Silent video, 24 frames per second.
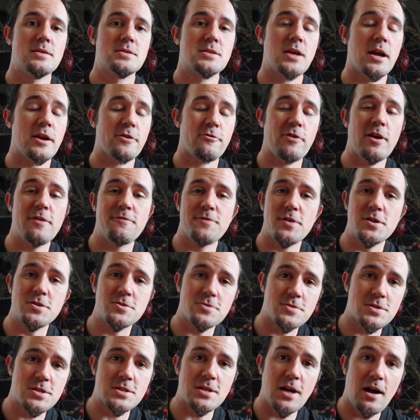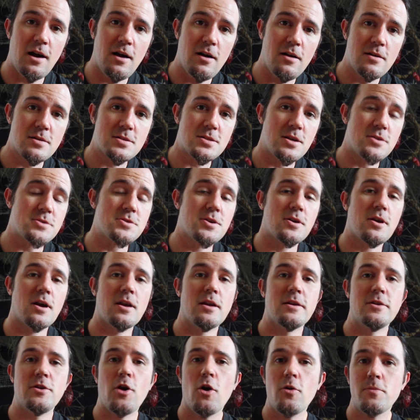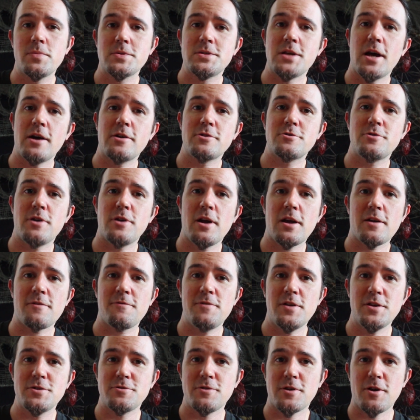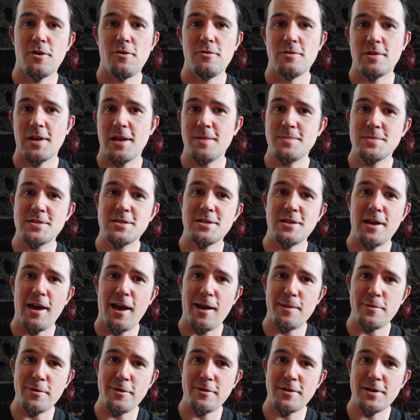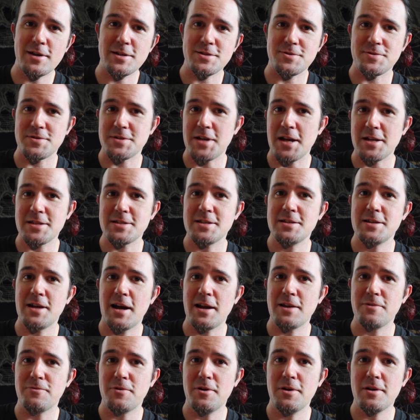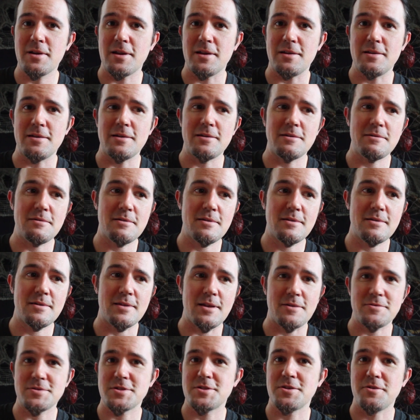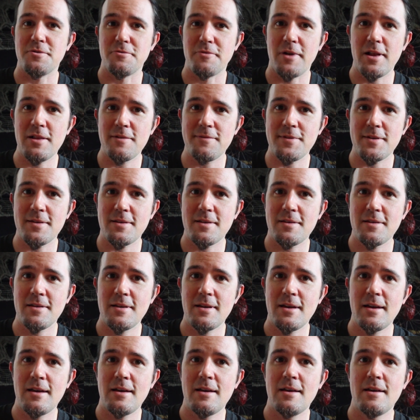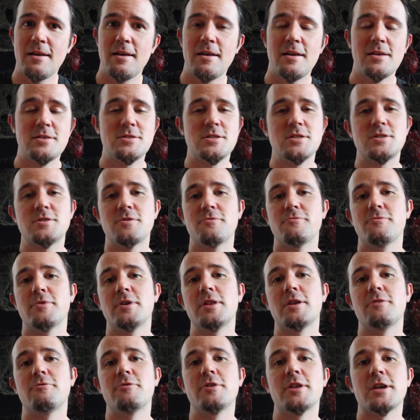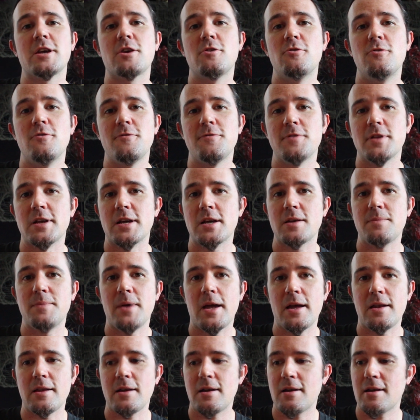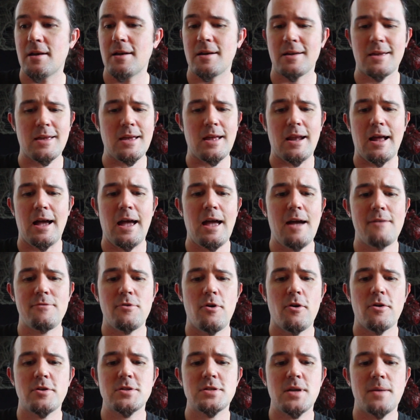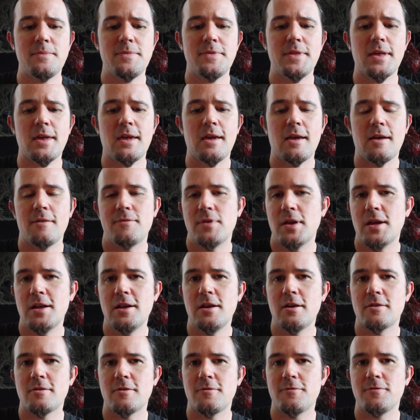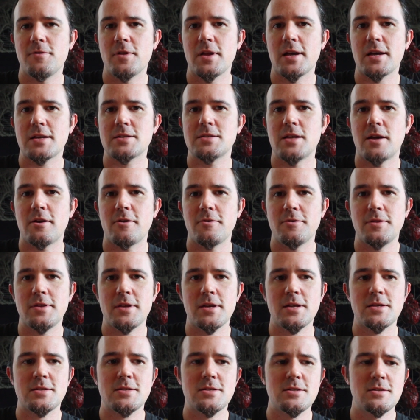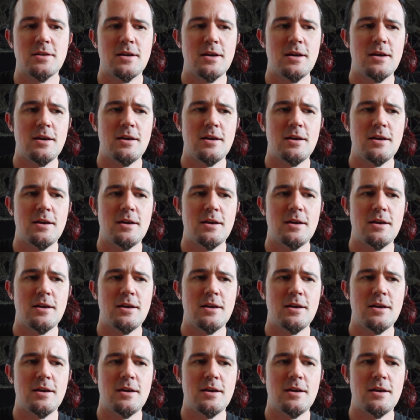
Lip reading: It's got a great visual style. It's also got a dope soundtrack featuring old MC Hammer, because it was 1991 and that was still relevant. It's just a really, really cool flick, man. Again, I have a hard time thinking of any other flicks that are this